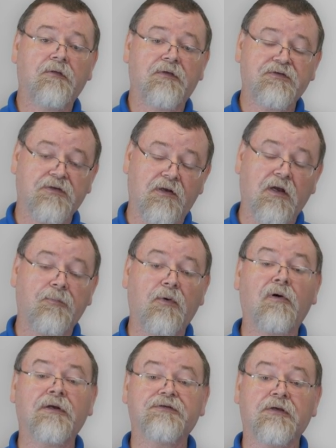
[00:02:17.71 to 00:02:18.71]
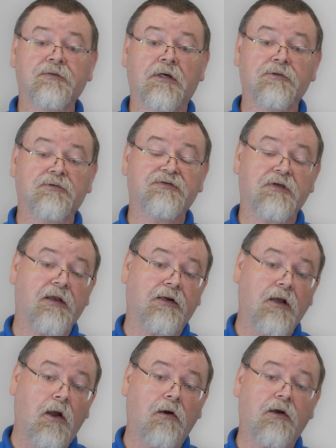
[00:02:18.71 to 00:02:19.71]
The shutoff points on the
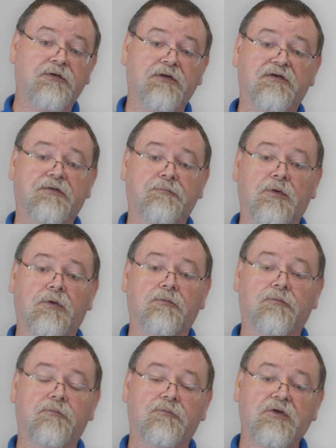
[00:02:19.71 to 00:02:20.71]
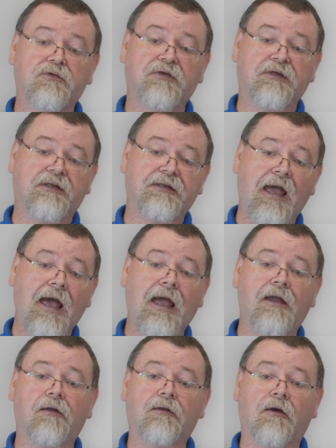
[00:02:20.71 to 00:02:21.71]
ultrasonic are adjustable using a
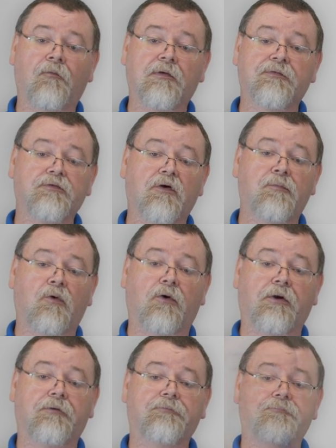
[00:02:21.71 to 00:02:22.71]
dial on the control board.